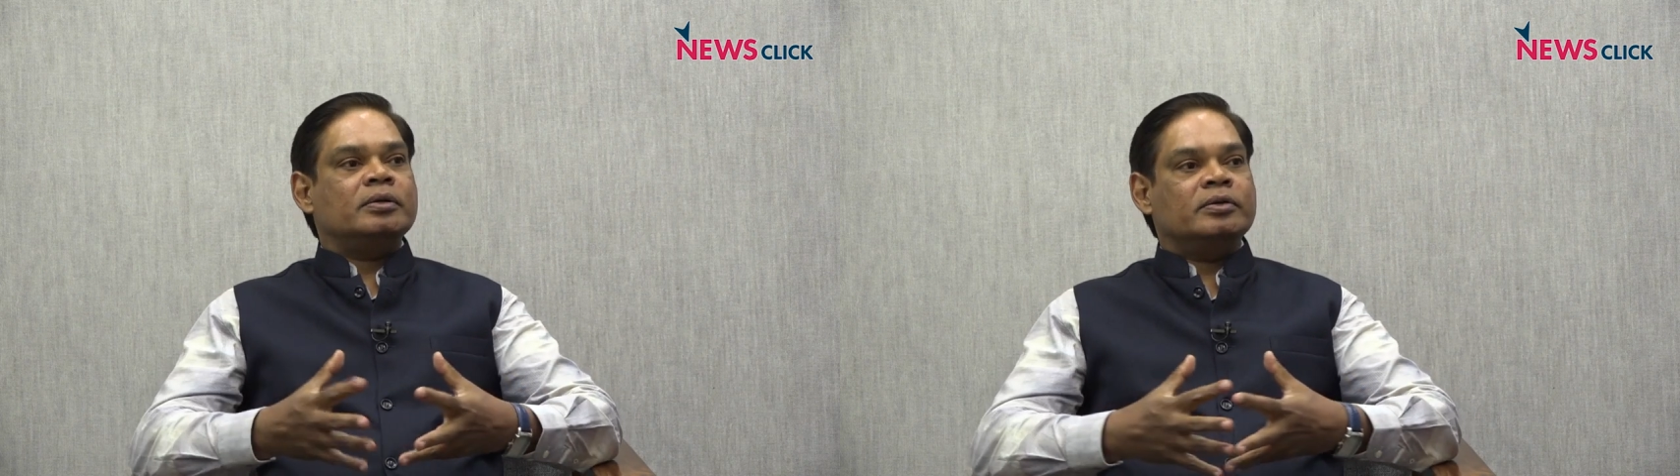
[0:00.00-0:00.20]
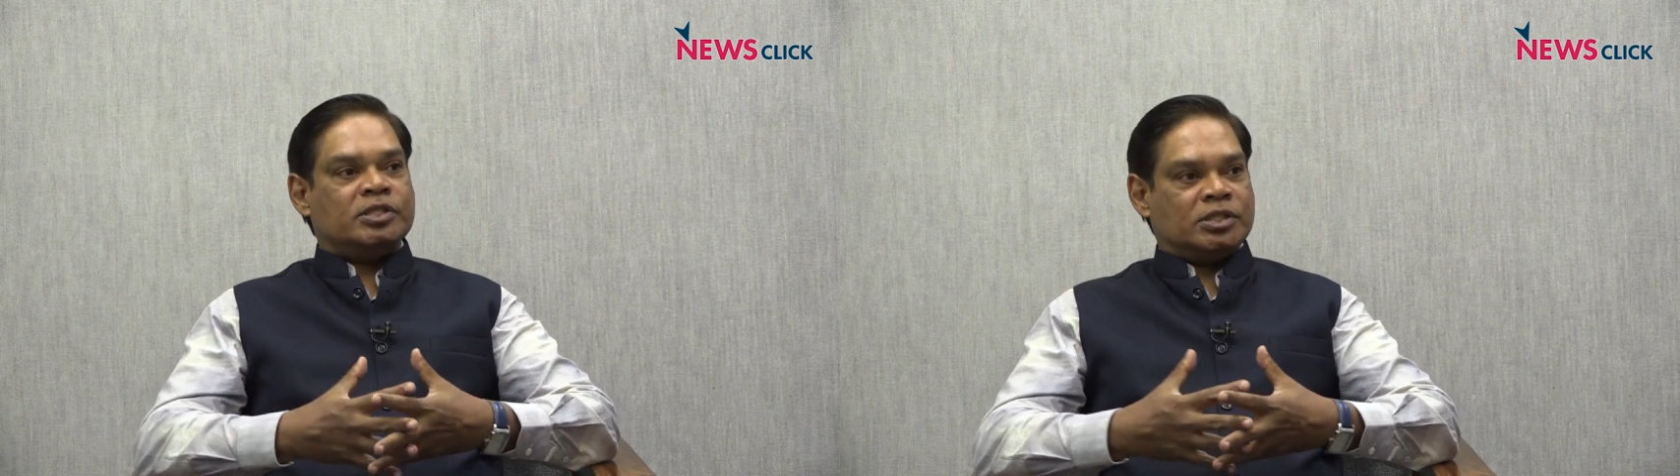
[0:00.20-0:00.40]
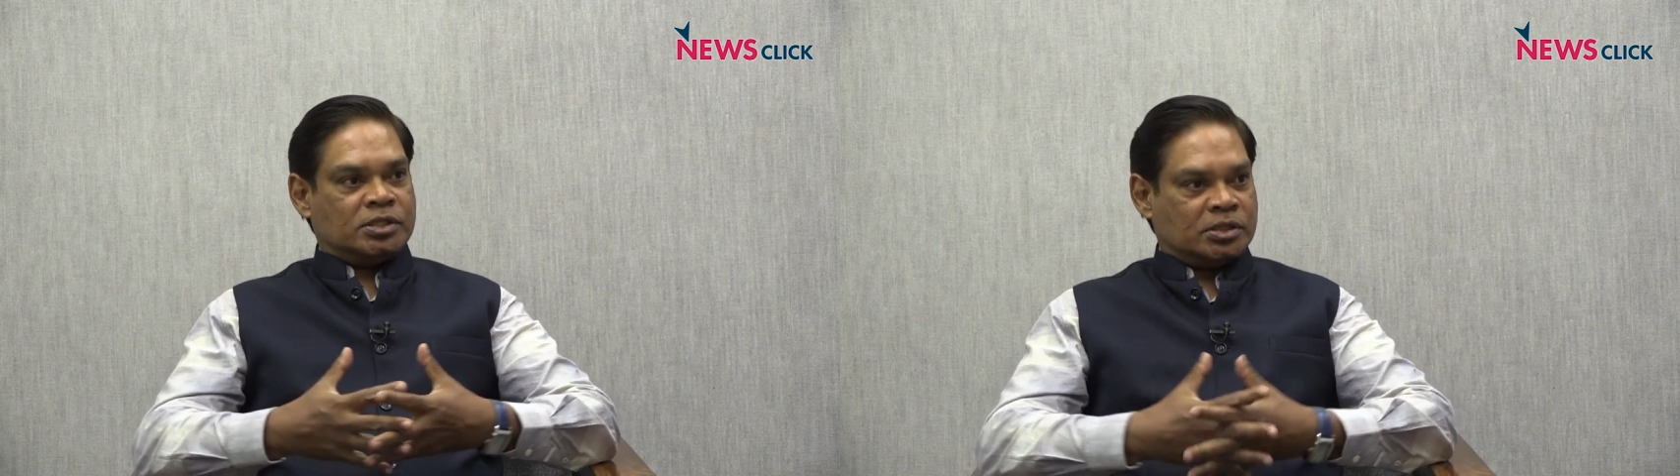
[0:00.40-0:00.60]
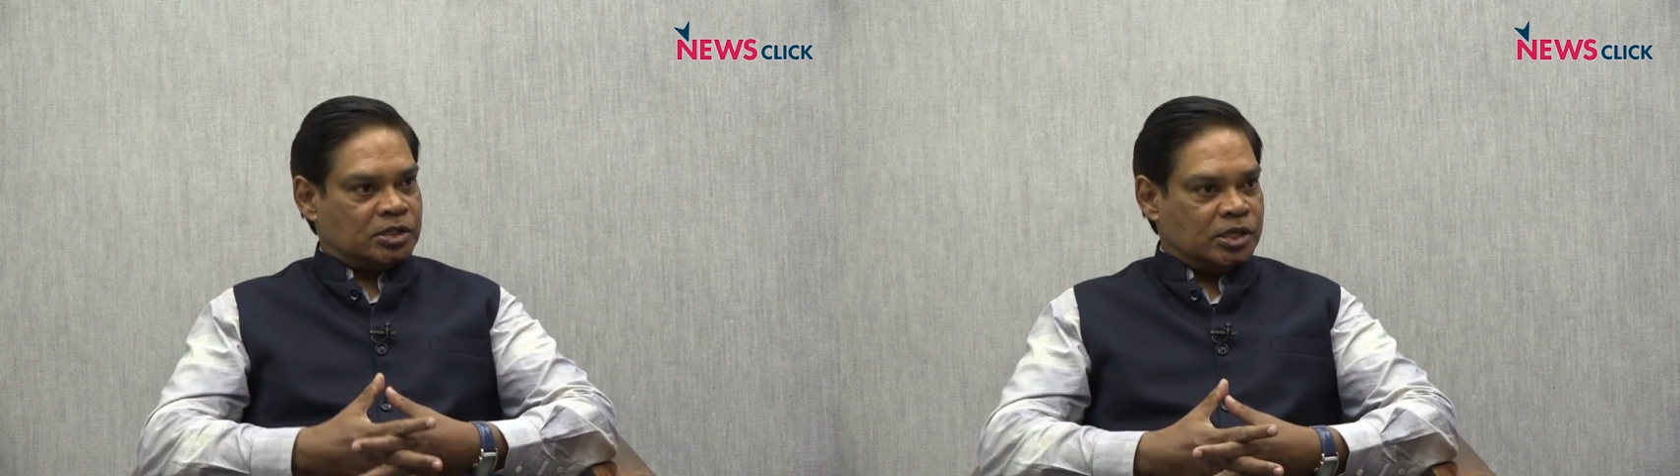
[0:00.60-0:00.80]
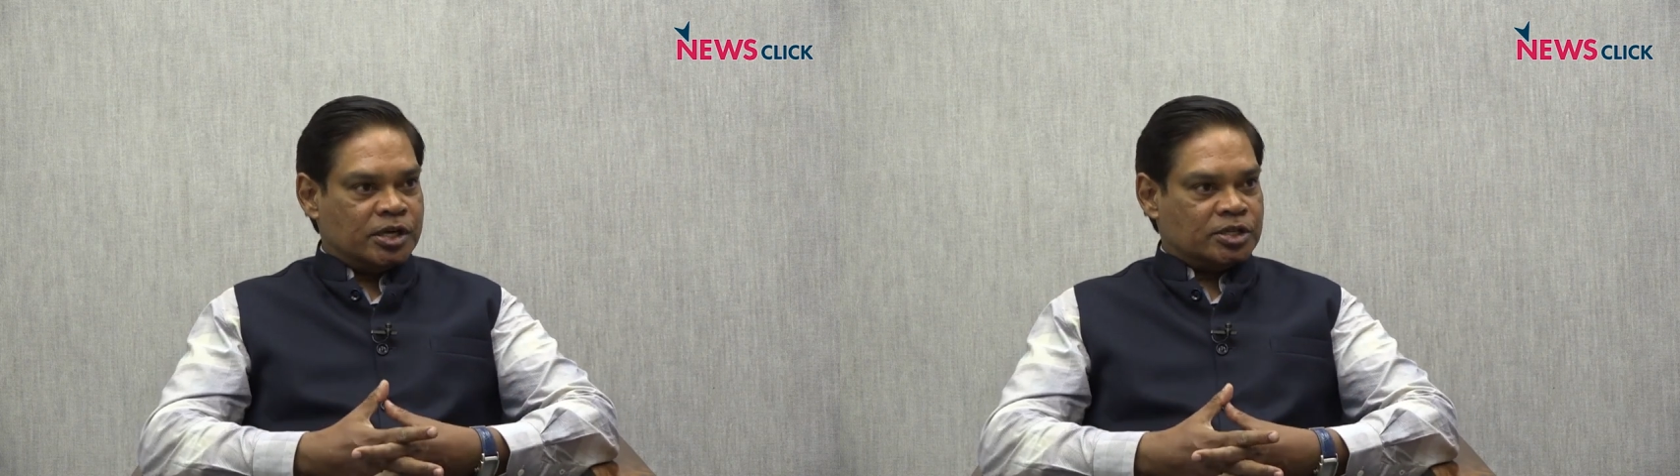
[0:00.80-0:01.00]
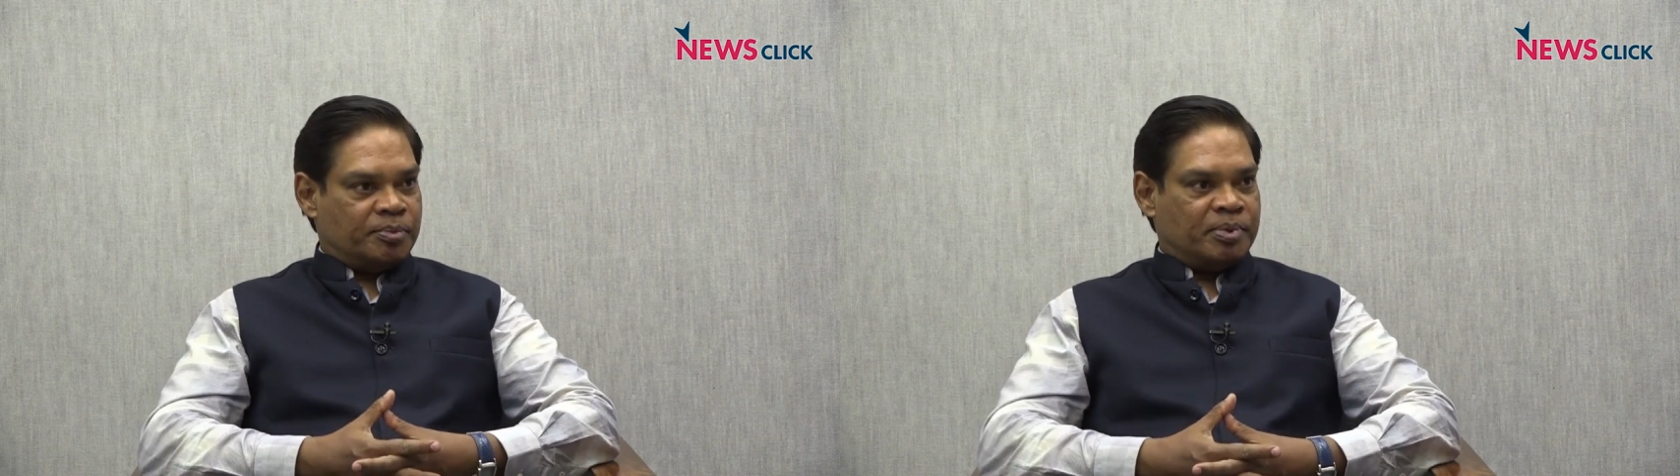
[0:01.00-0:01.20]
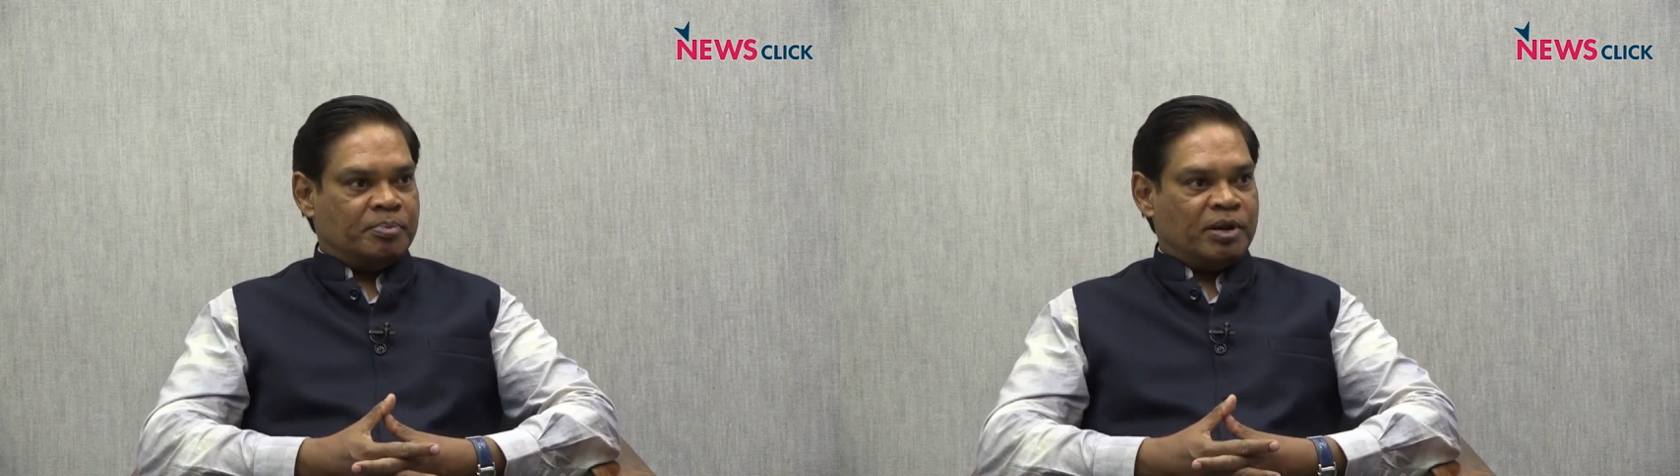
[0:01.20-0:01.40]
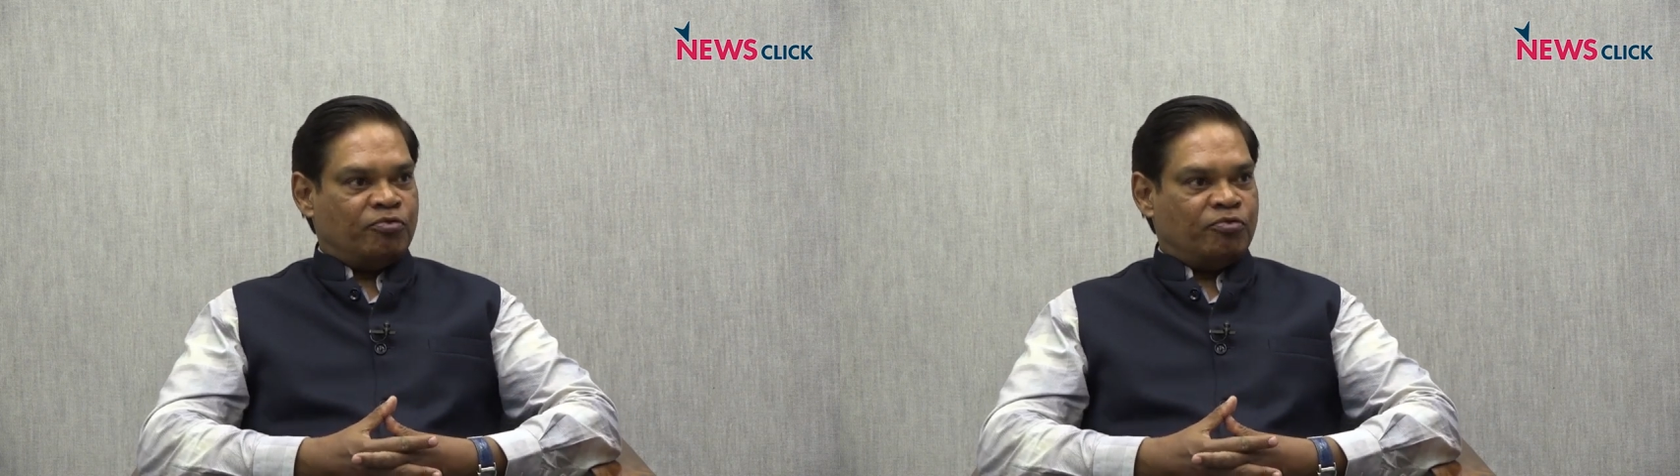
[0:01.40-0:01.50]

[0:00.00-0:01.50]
resistance leadership had been